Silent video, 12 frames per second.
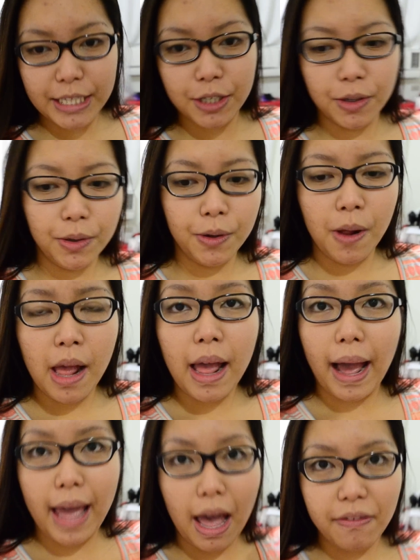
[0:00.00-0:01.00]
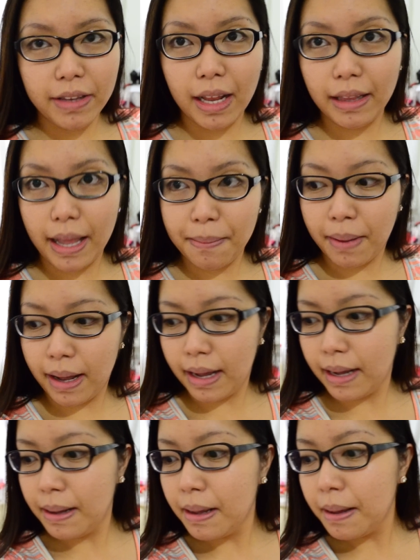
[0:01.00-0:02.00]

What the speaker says: So I have a dilemma.